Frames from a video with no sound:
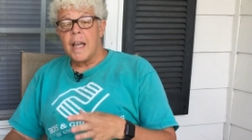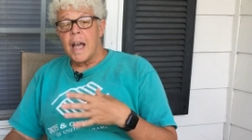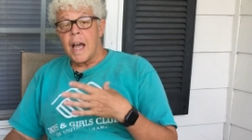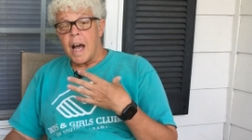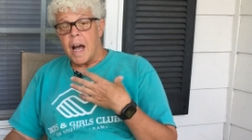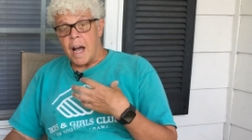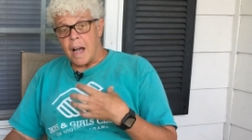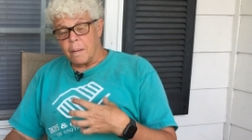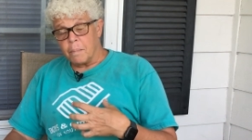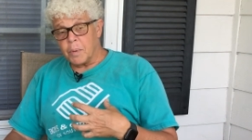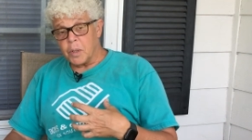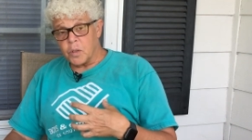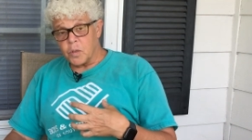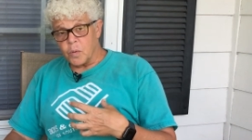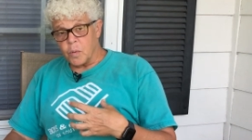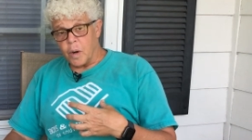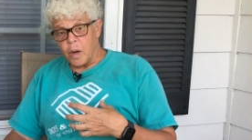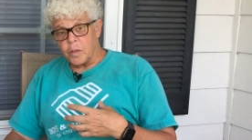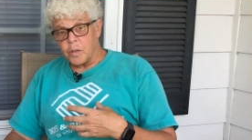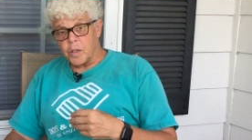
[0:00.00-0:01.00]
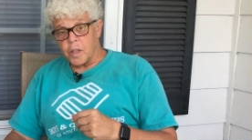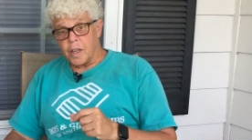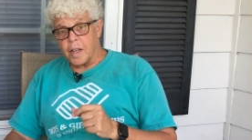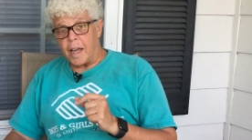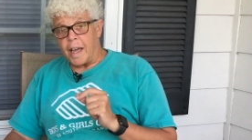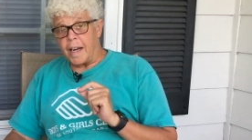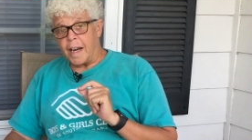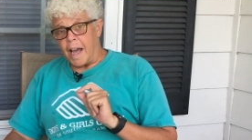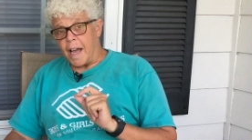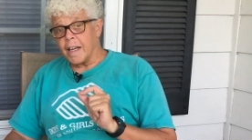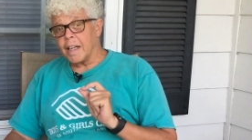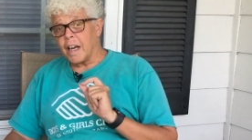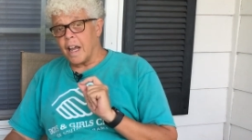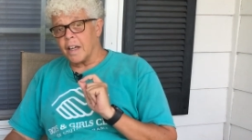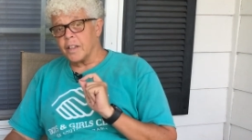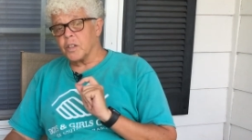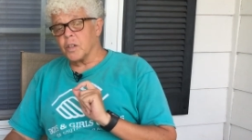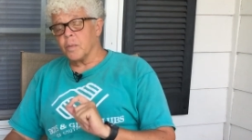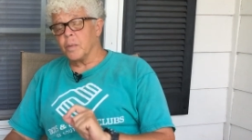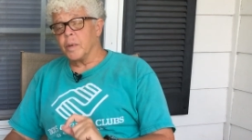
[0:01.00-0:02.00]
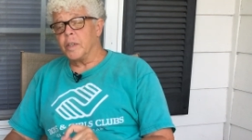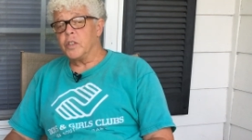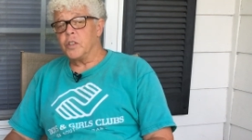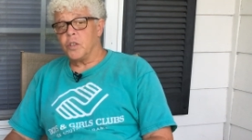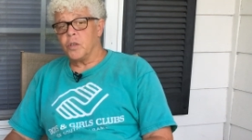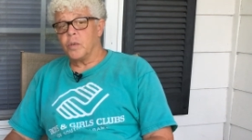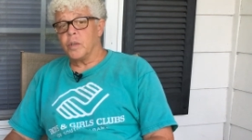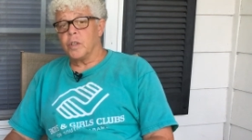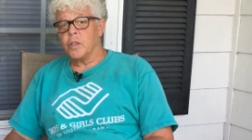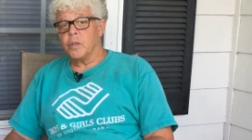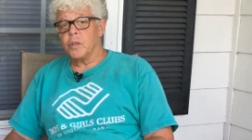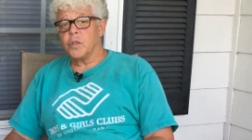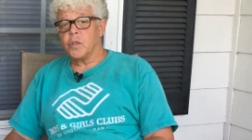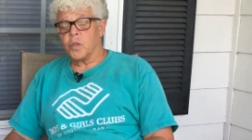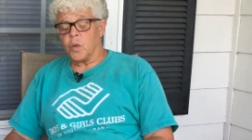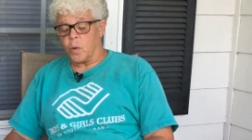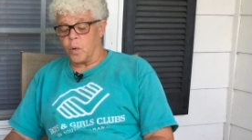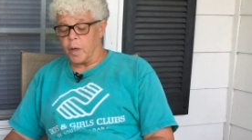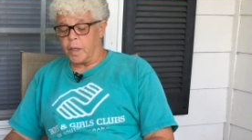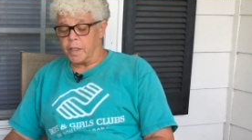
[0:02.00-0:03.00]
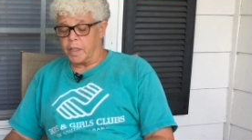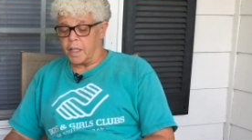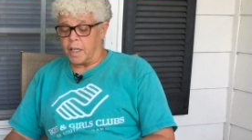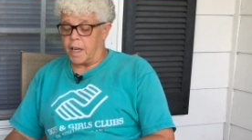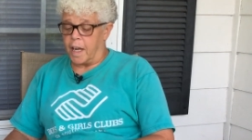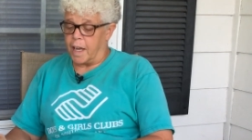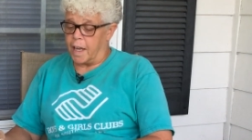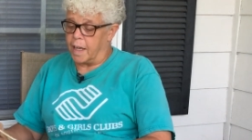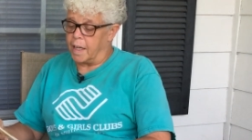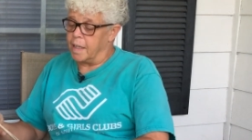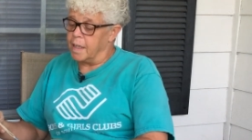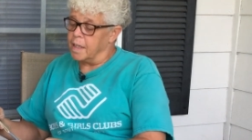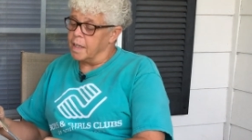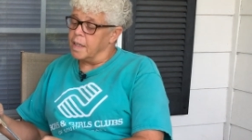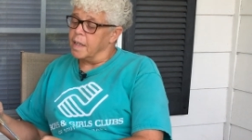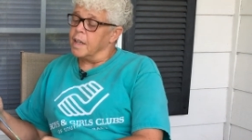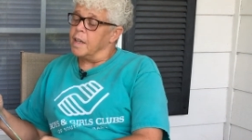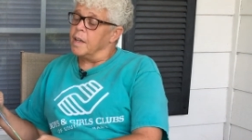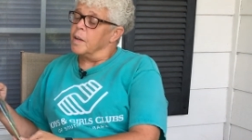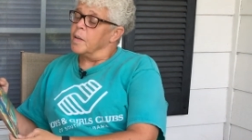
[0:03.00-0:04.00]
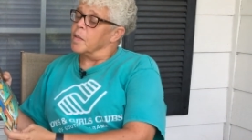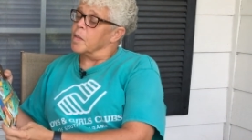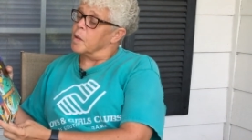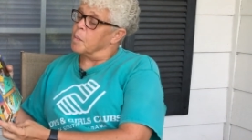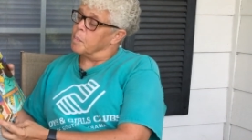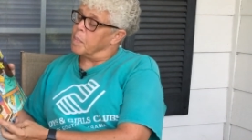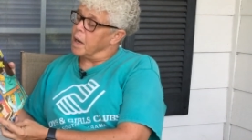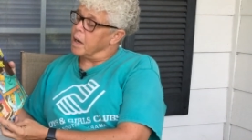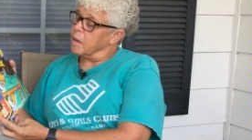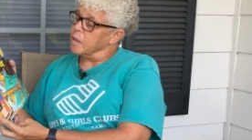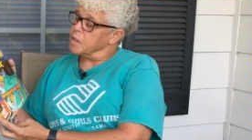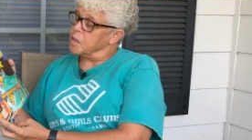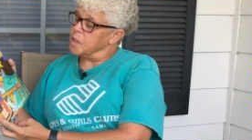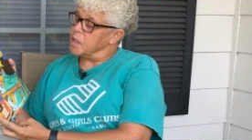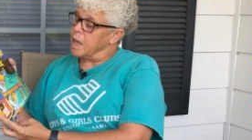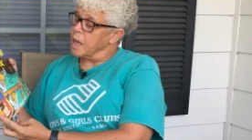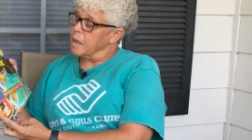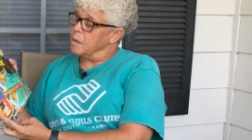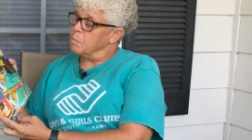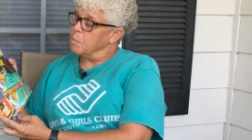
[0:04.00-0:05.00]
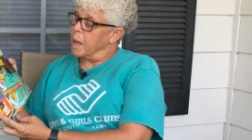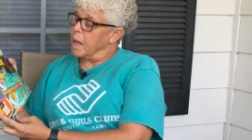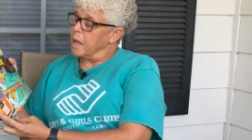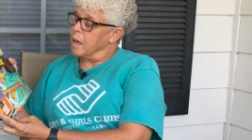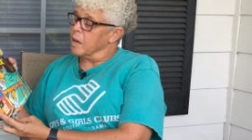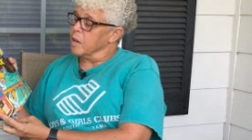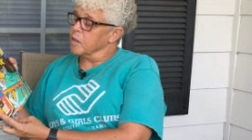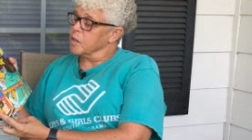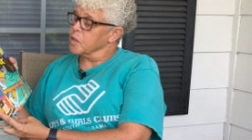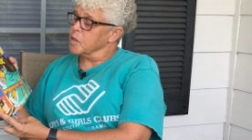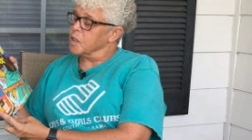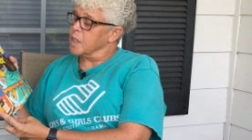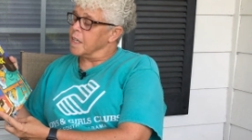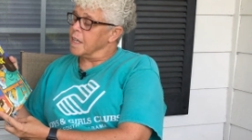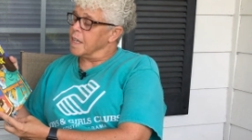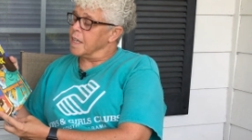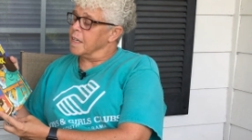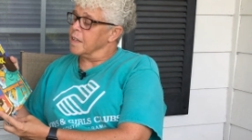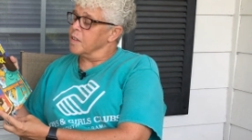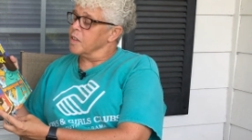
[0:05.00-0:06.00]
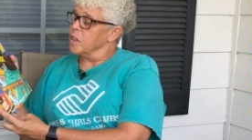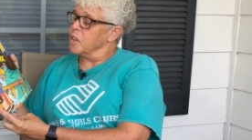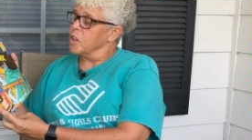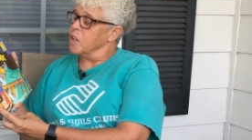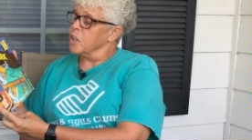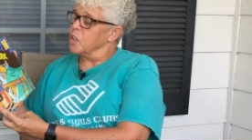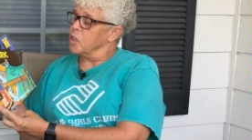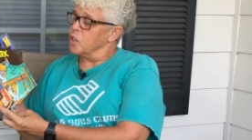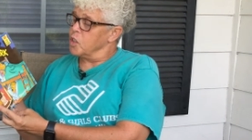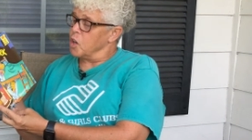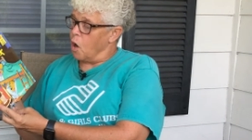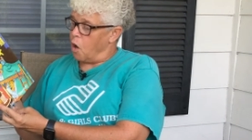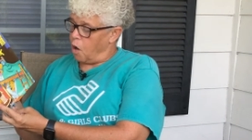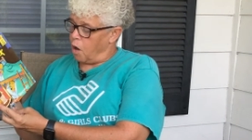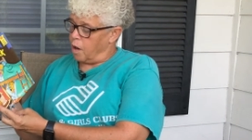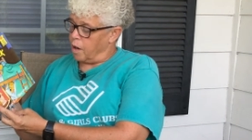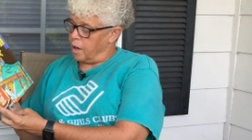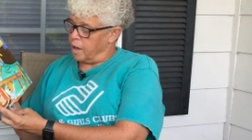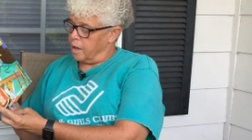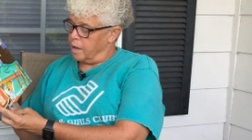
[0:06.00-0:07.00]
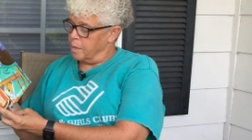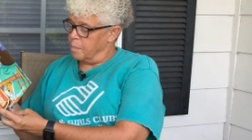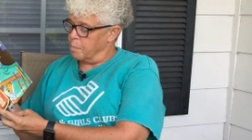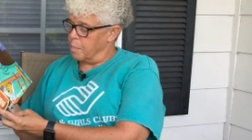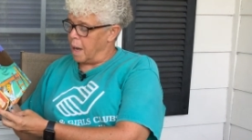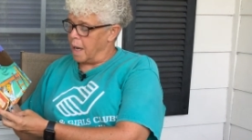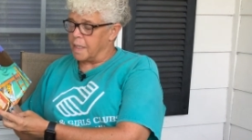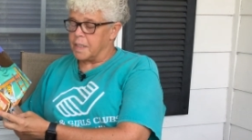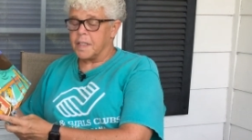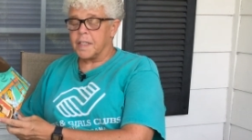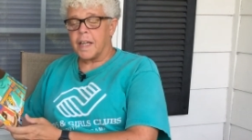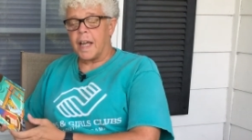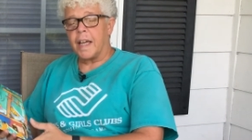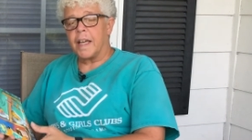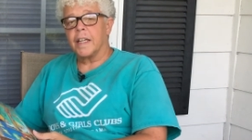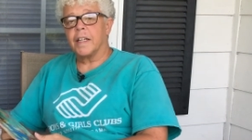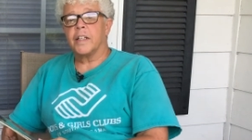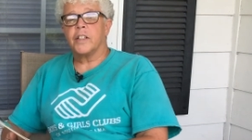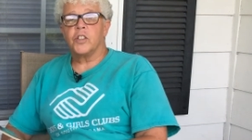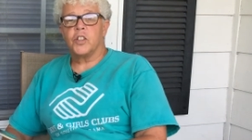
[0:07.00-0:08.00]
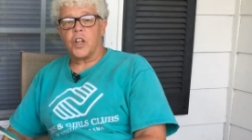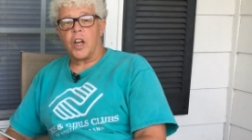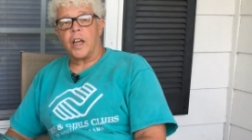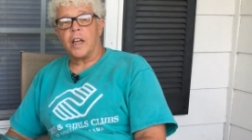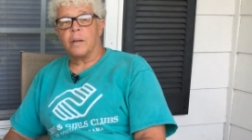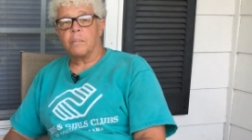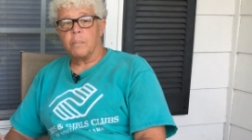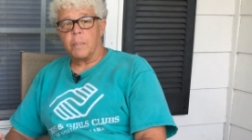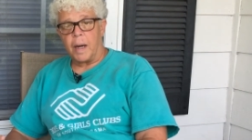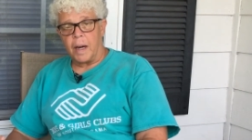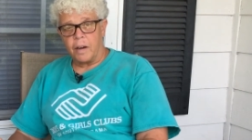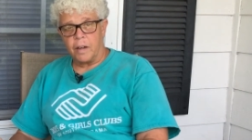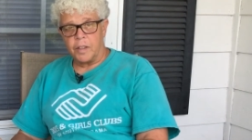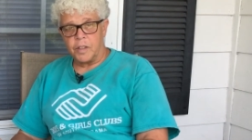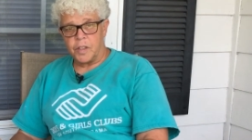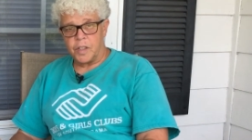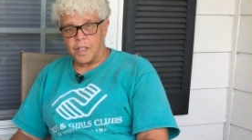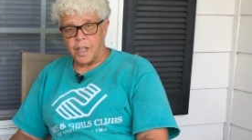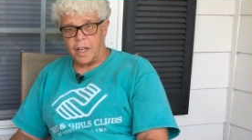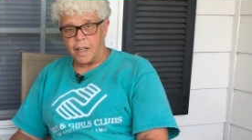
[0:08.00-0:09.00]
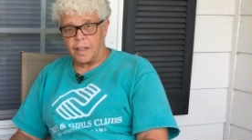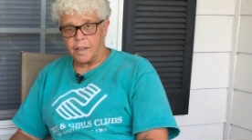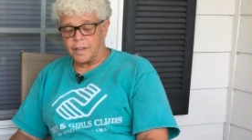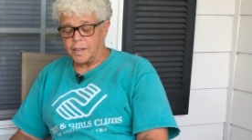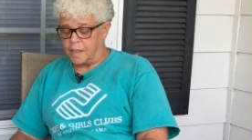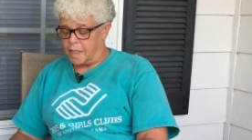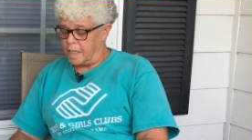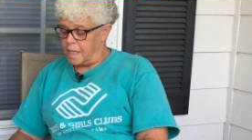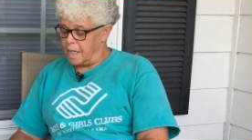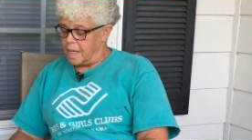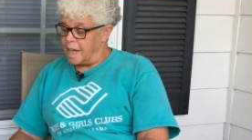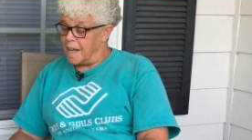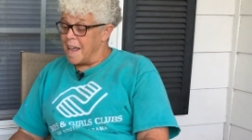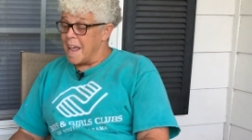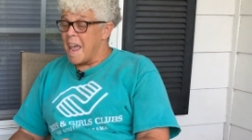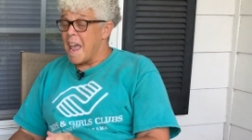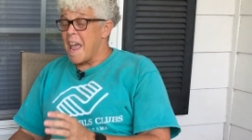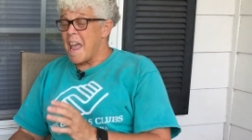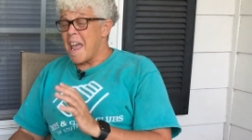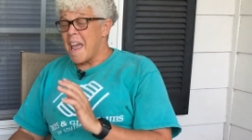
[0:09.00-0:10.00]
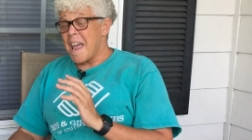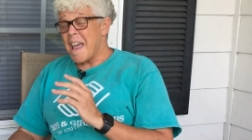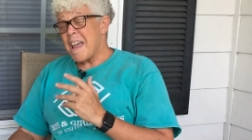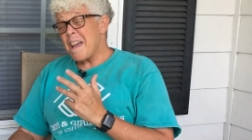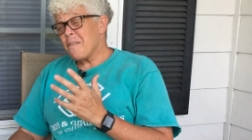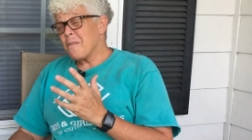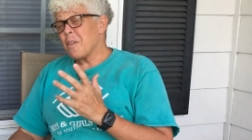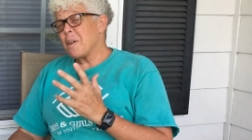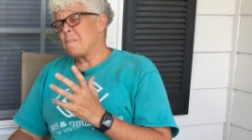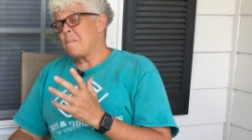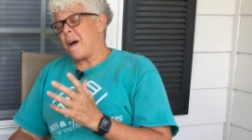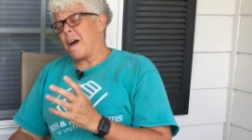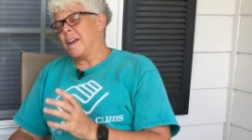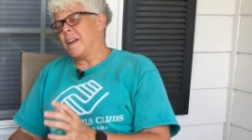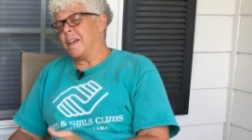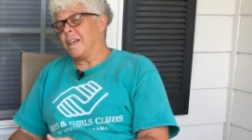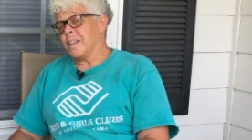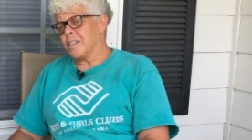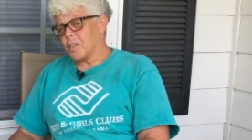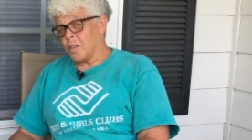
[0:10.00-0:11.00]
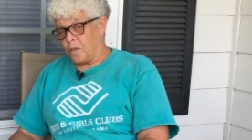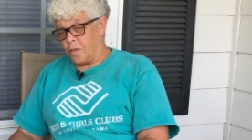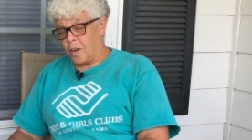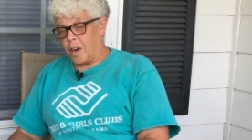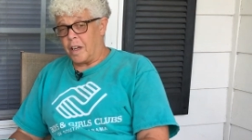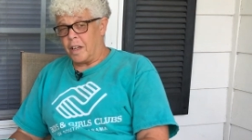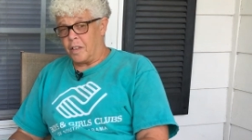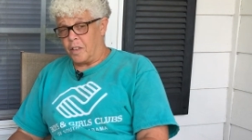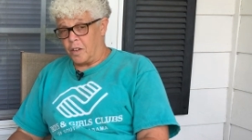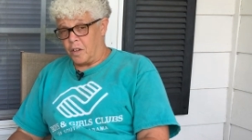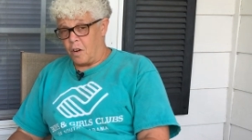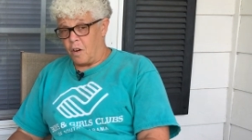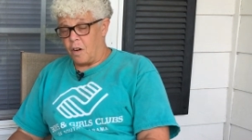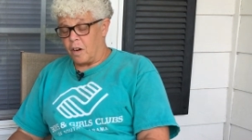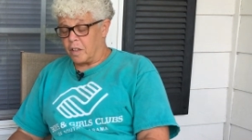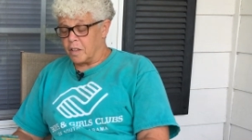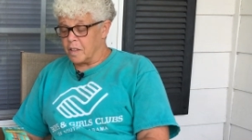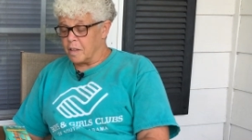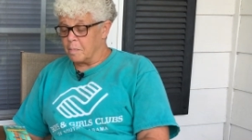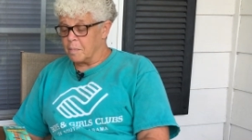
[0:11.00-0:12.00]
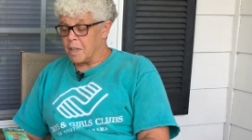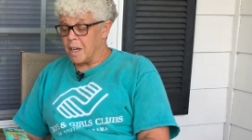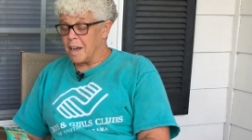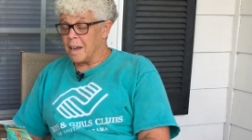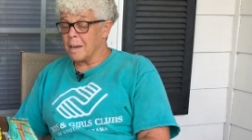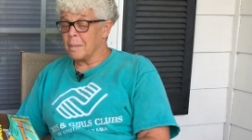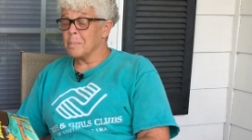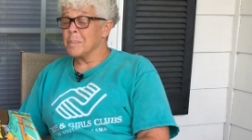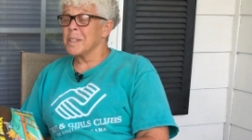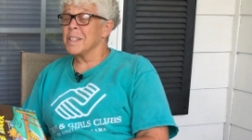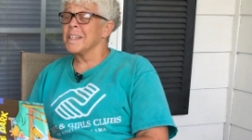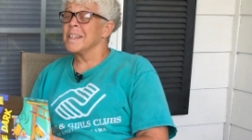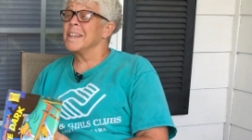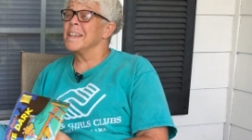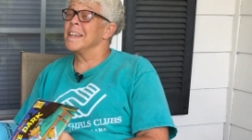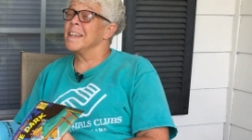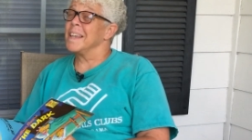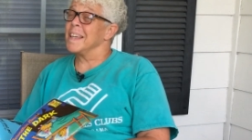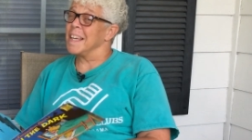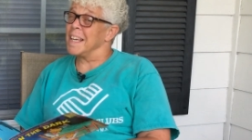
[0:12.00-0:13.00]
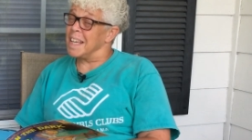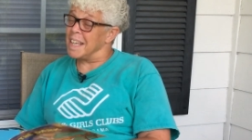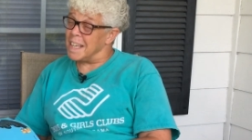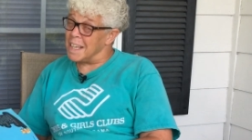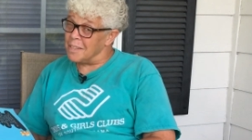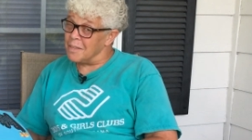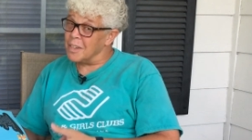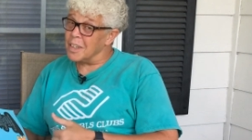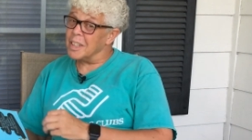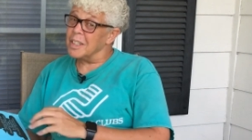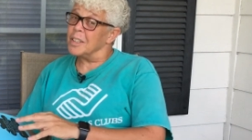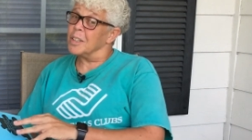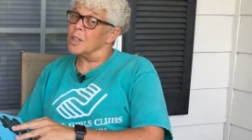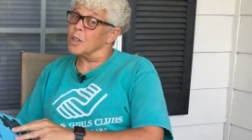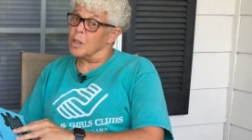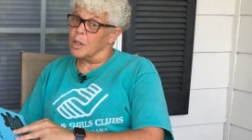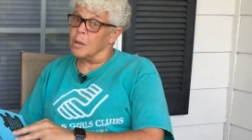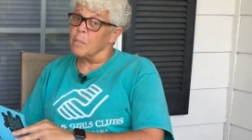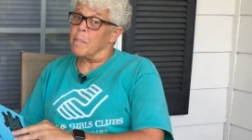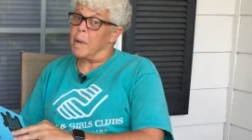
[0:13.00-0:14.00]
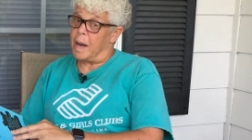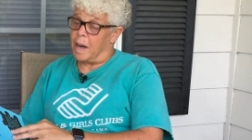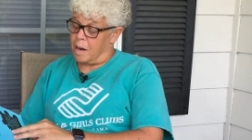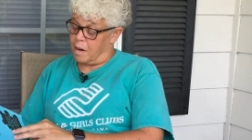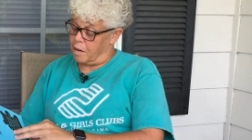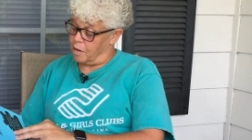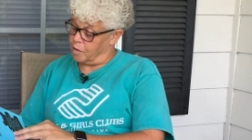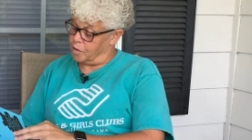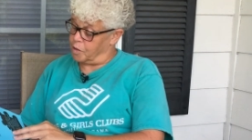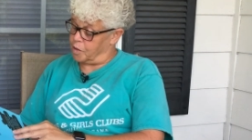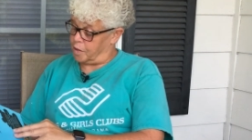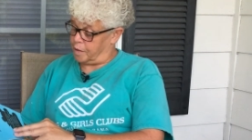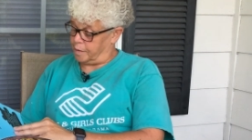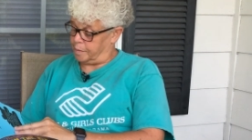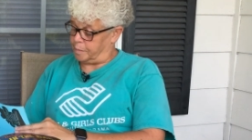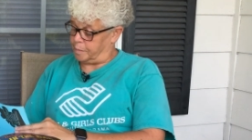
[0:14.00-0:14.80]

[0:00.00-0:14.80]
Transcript: I'm Miss Rosa, and I'd like to read you a new story today, The Berenstain Bears in the Dark by Stan and Jan Berenstain. Everybody gets afraid of the dark sometimes, even little bears.